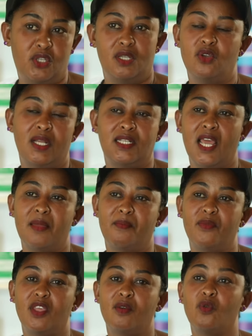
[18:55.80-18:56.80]
your time.
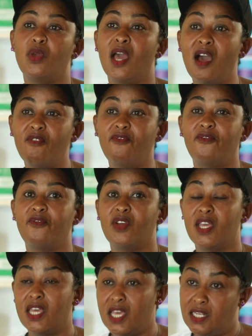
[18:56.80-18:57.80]
We have
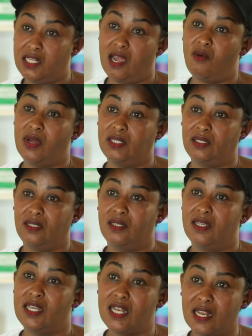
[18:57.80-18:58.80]
8 hours
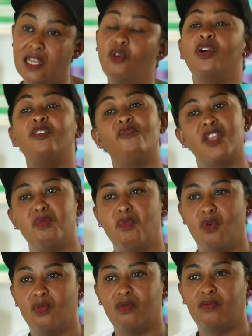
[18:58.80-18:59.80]
in a day, or even more.